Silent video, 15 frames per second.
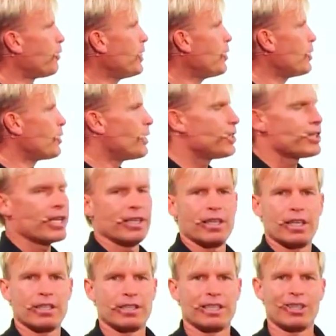frequencies that
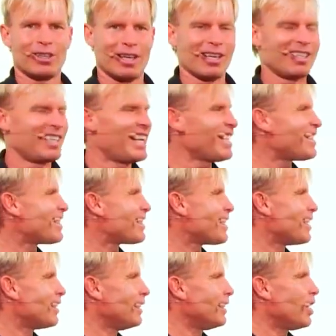aren't
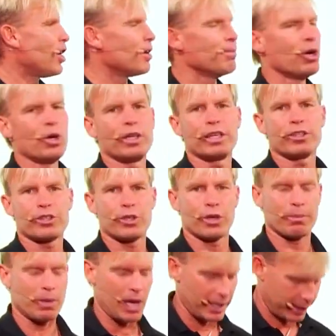necessarily harmonious to our
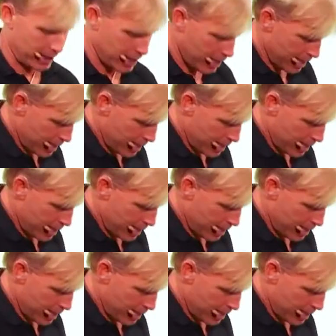body.